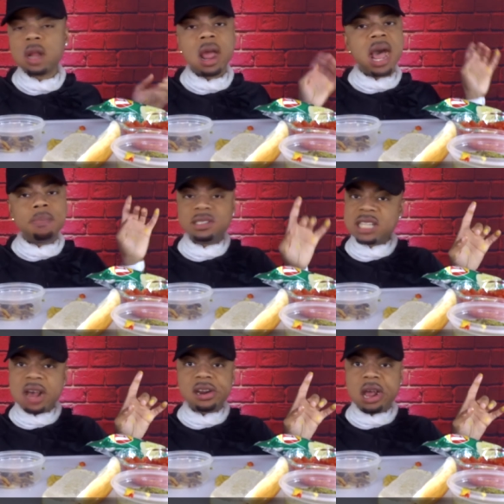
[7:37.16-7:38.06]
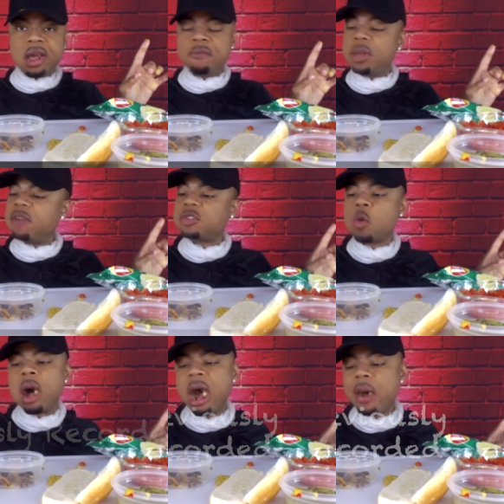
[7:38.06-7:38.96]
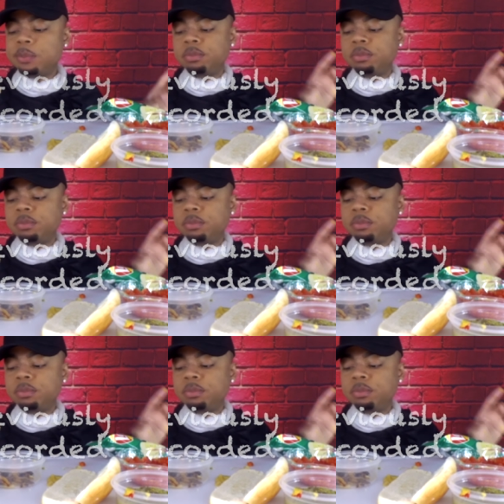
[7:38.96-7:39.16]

Happy Saturday, F B F Squad.